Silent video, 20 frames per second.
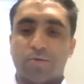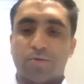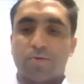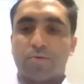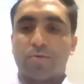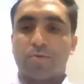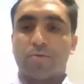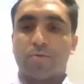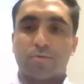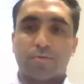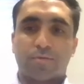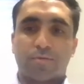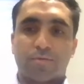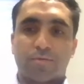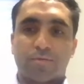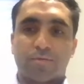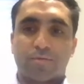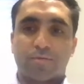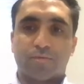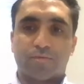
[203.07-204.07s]
into
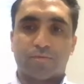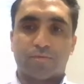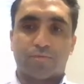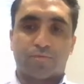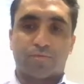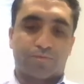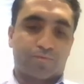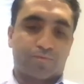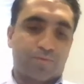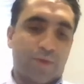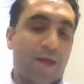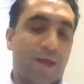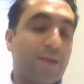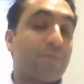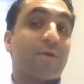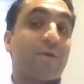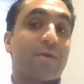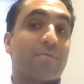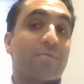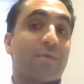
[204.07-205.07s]

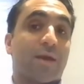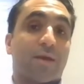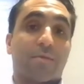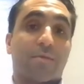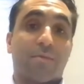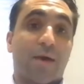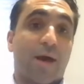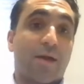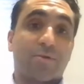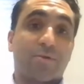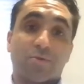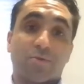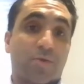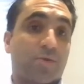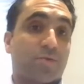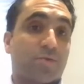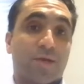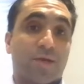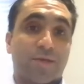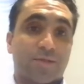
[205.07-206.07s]
anybody making
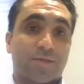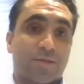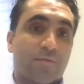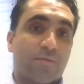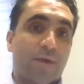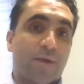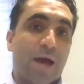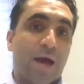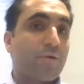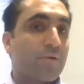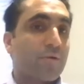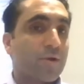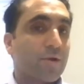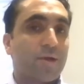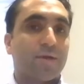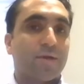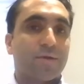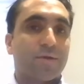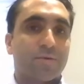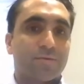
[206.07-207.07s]
batteries, whether that's a
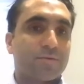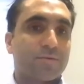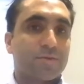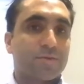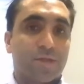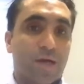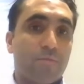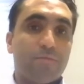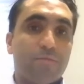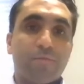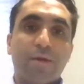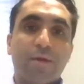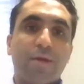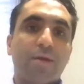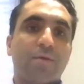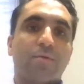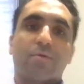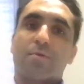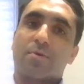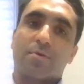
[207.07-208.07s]
battery
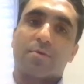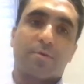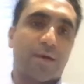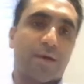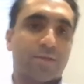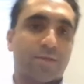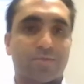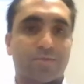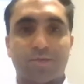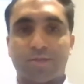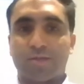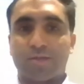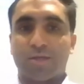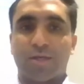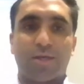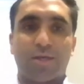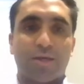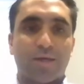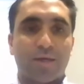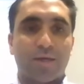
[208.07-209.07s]
company or as we
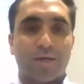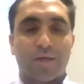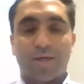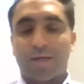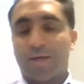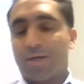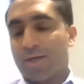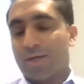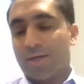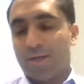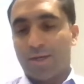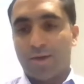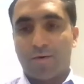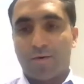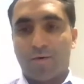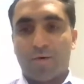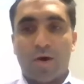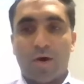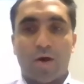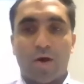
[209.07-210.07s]
see,
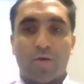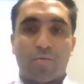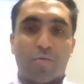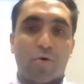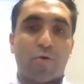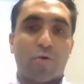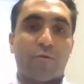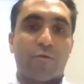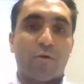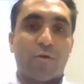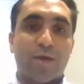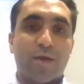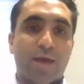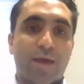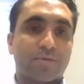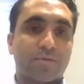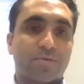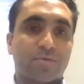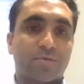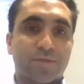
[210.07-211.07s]
you know, automotive
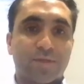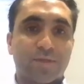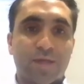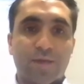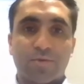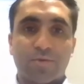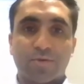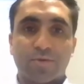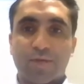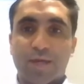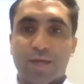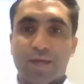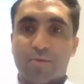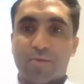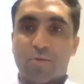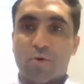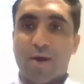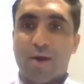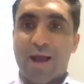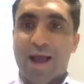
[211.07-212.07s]
OEMs, for example,
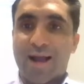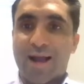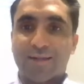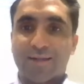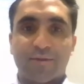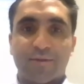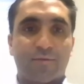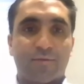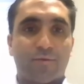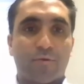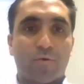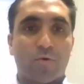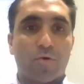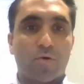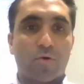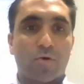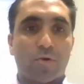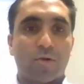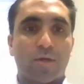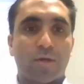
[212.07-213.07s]
taking more active
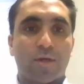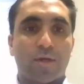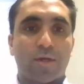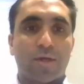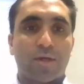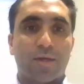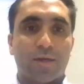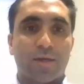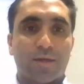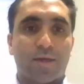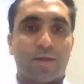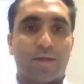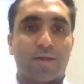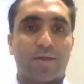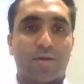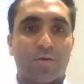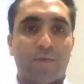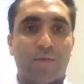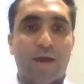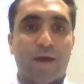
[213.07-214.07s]
role
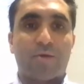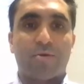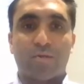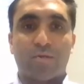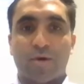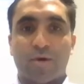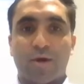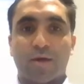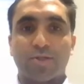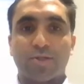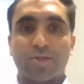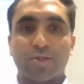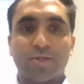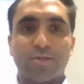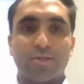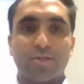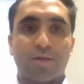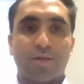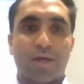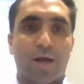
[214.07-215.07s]
in their battery
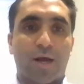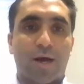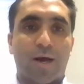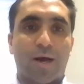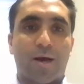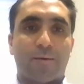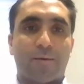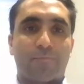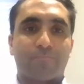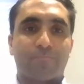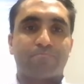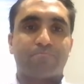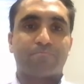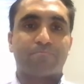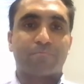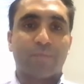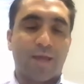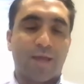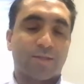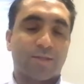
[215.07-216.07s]
production.
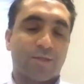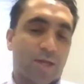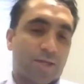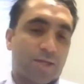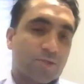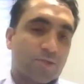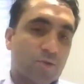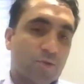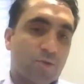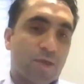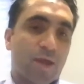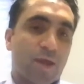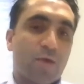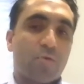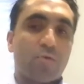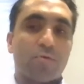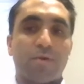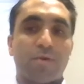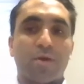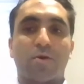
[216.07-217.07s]
Um, and, and so
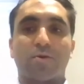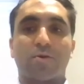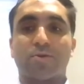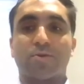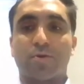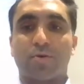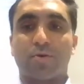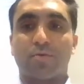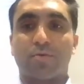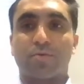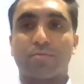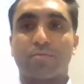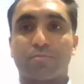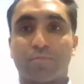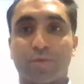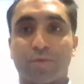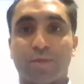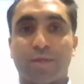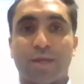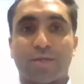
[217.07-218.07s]
they would be
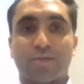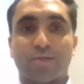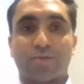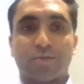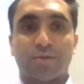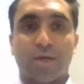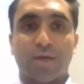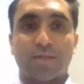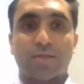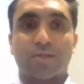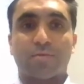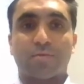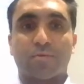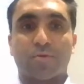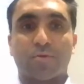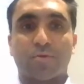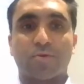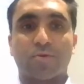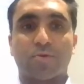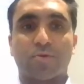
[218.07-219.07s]
also potential
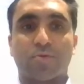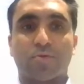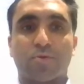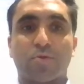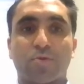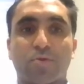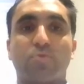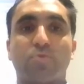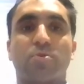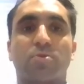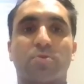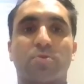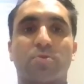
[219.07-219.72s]
customers or